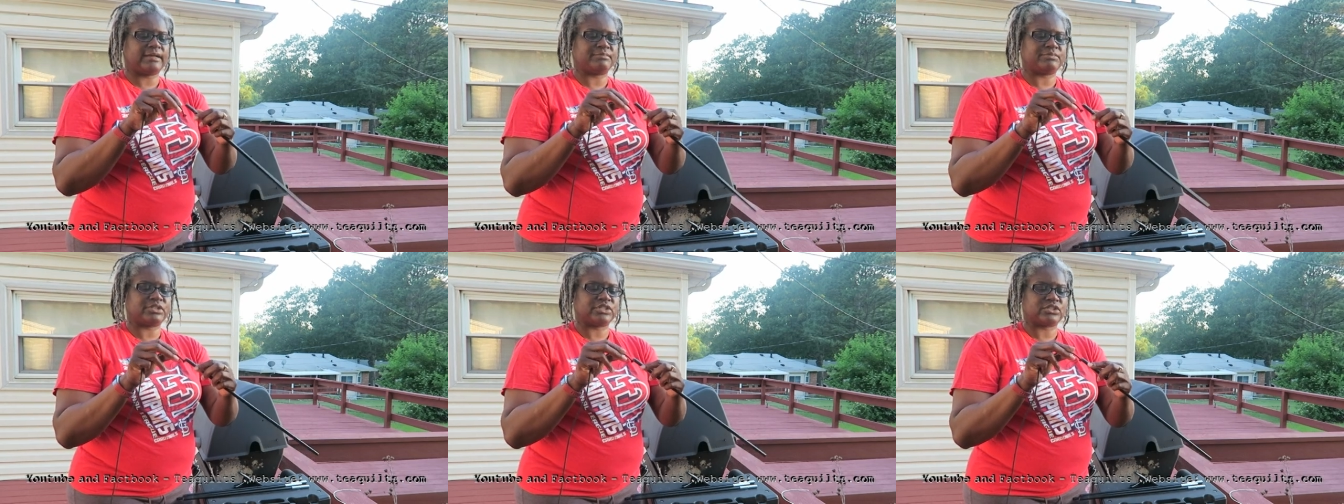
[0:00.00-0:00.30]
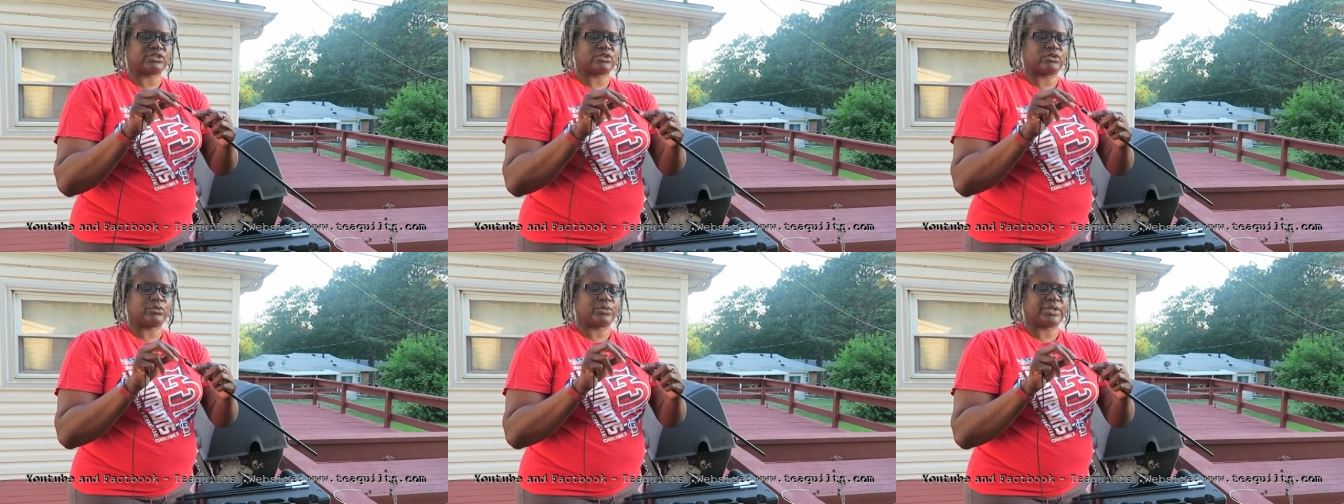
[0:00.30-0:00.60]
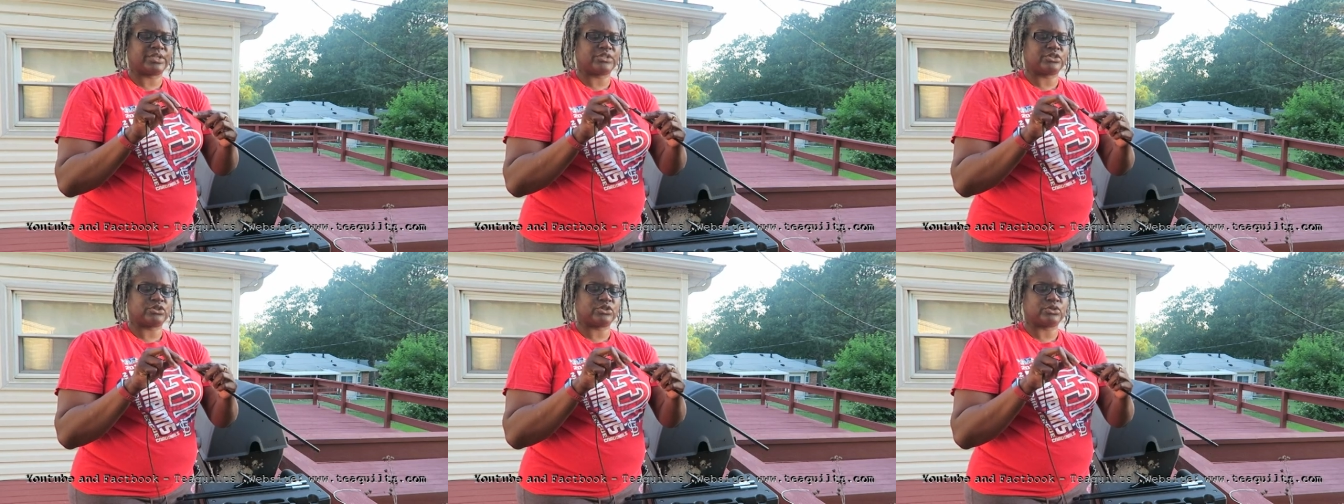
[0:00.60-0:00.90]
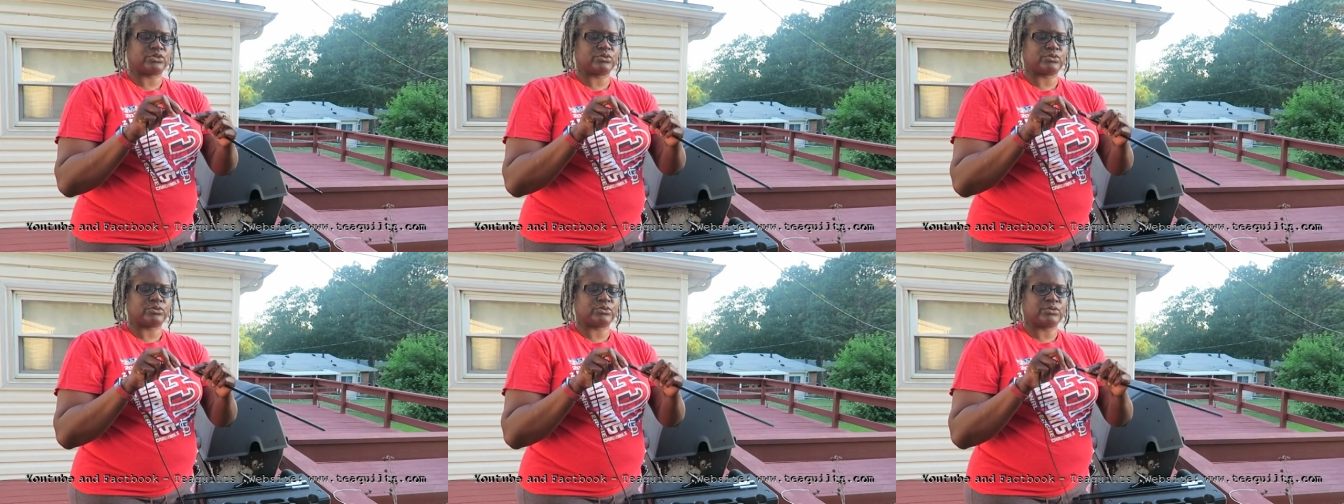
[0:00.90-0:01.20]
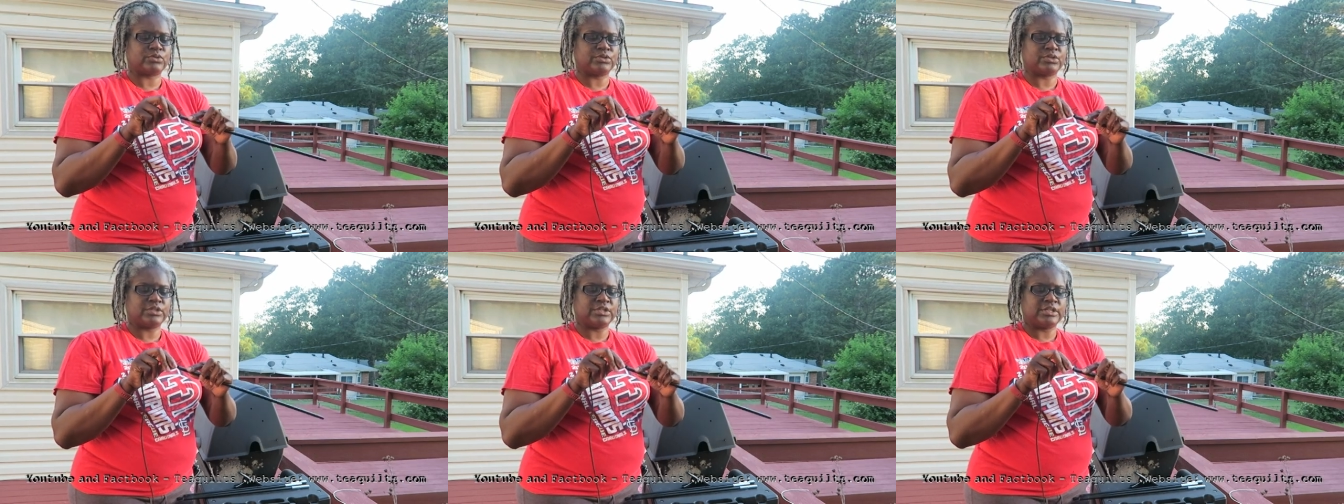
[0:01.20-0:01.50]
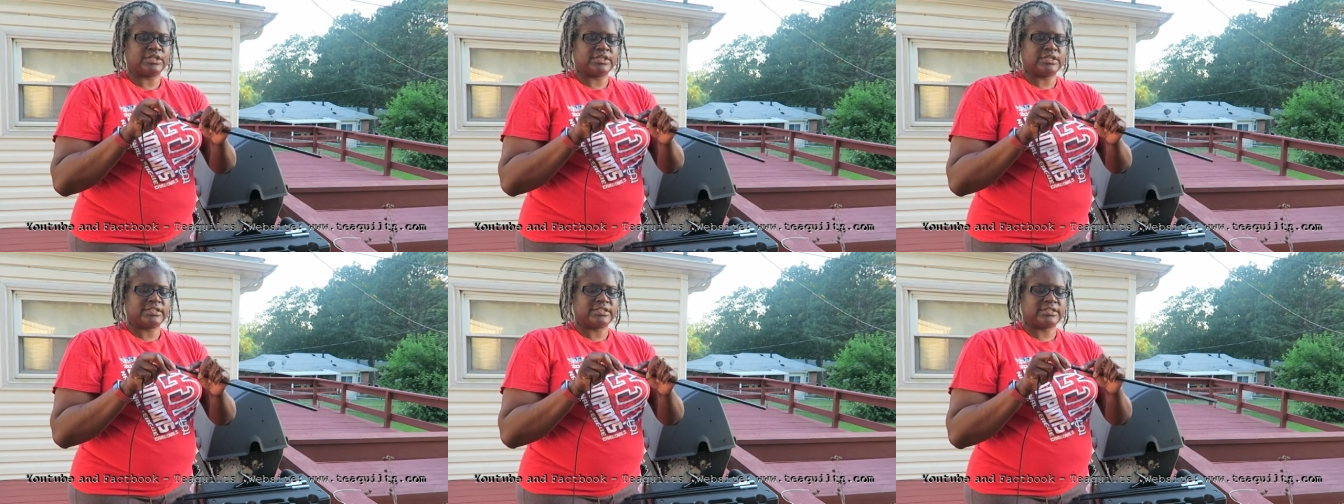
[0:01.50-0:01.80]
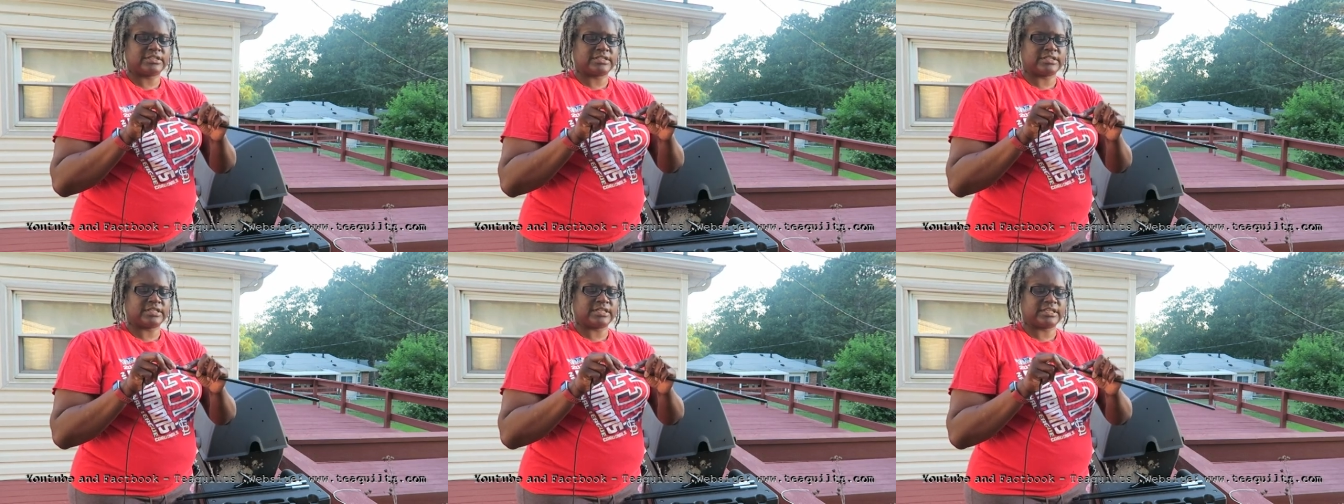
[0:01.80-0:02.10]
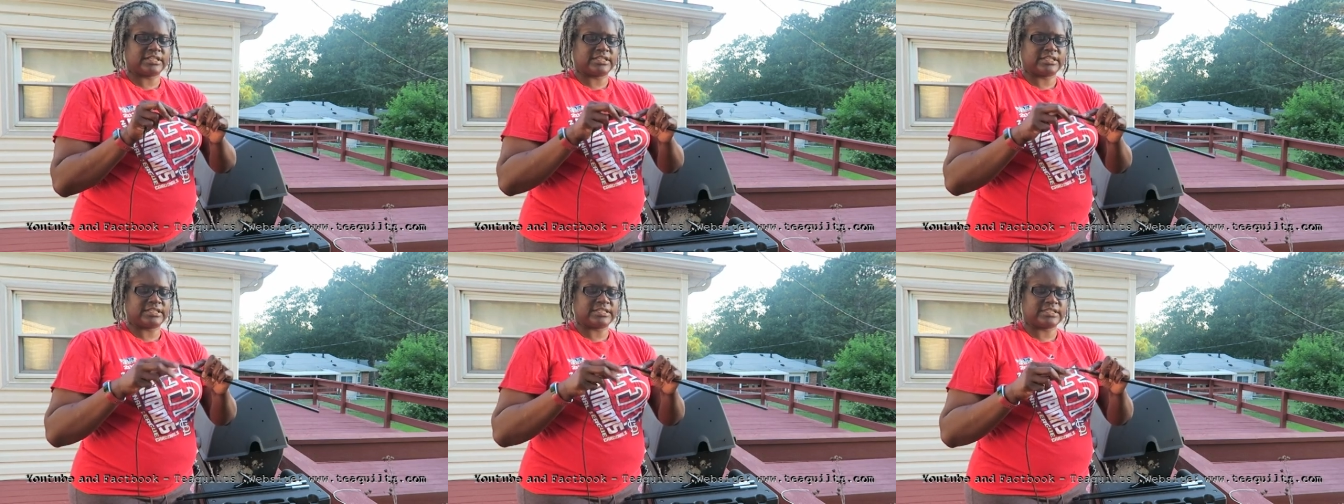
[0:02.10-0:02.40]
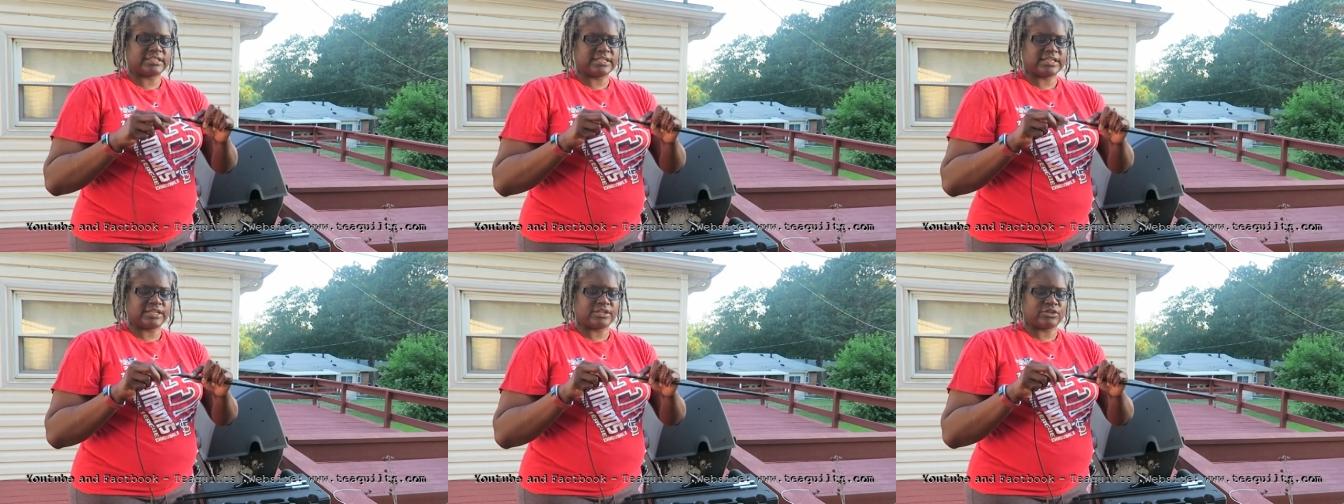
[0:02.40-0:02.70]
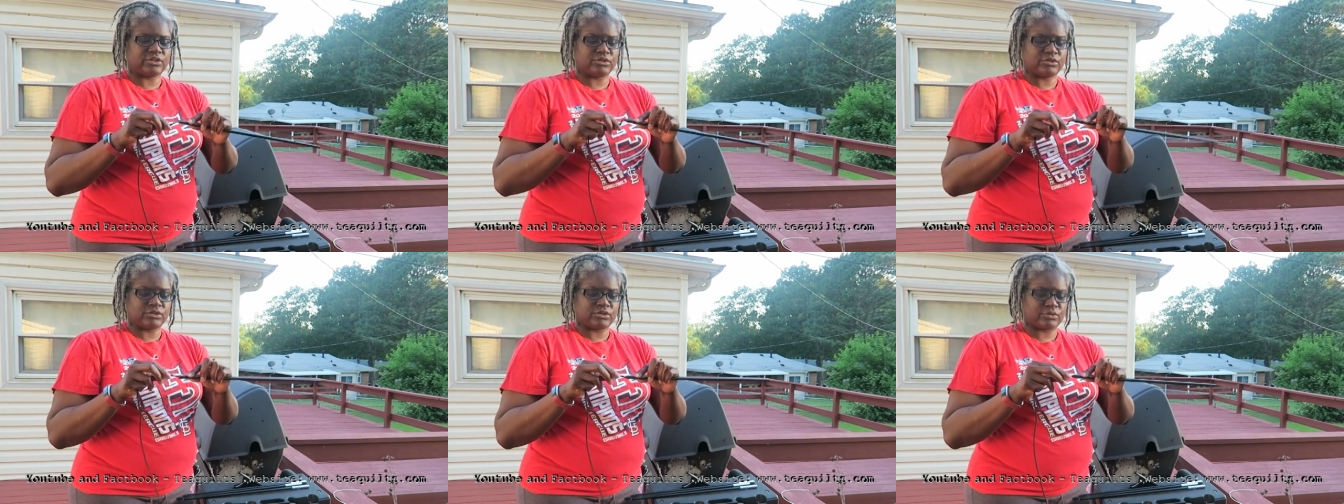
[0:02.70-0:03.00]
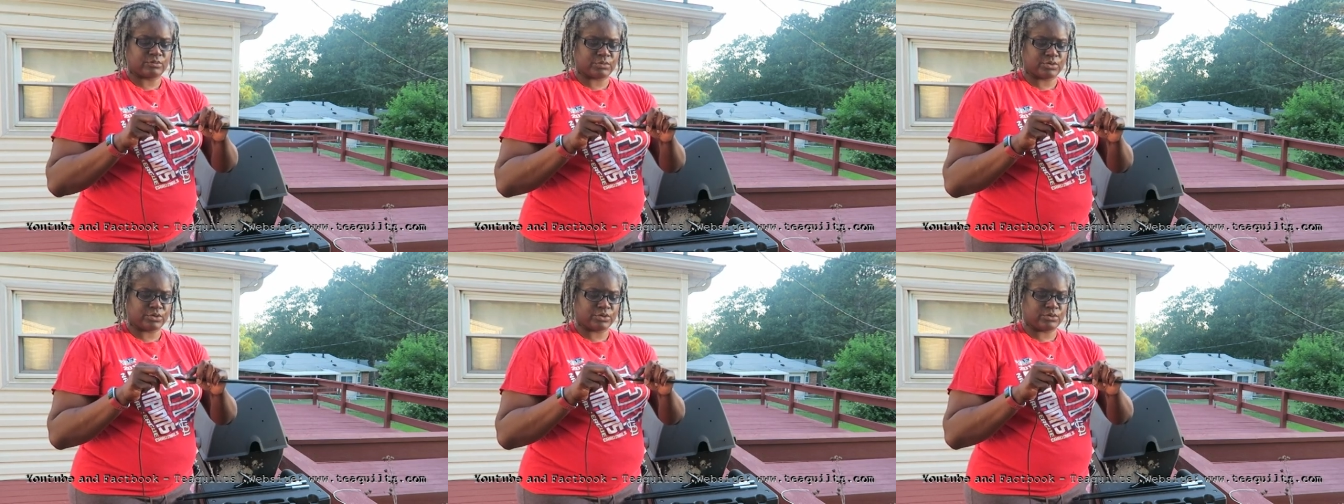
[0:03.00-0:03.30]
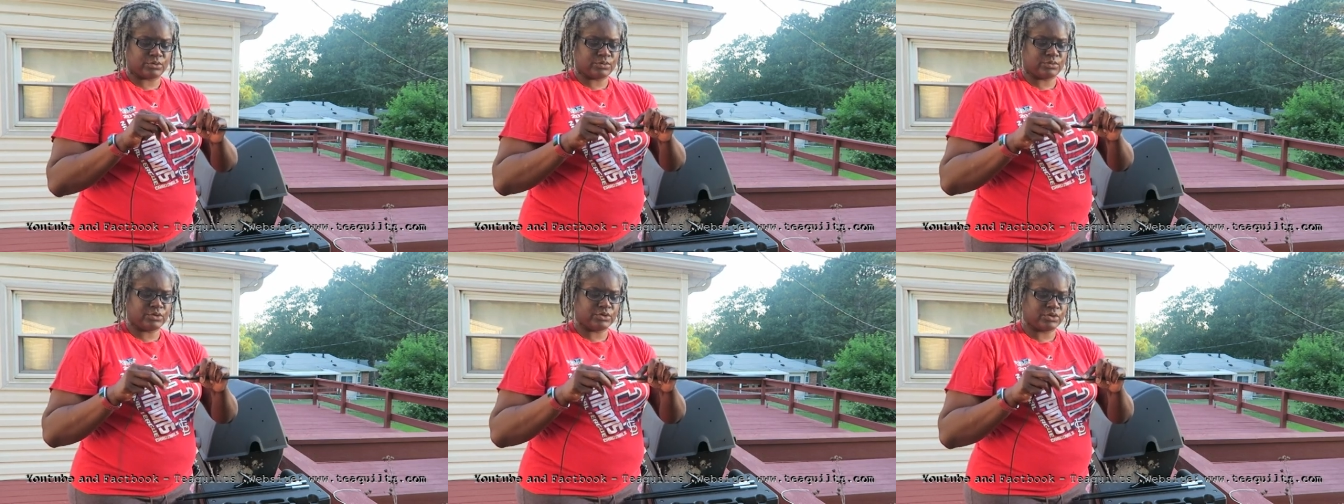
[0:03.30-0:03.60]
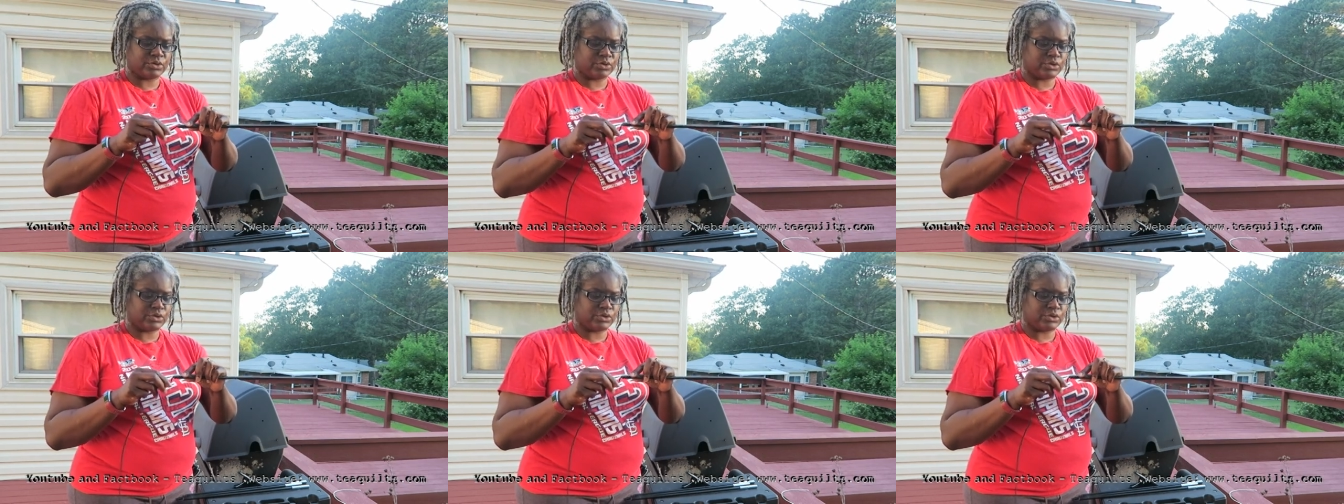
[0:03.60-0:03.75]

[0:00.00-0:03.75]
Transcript: I'm just going to stick this in through,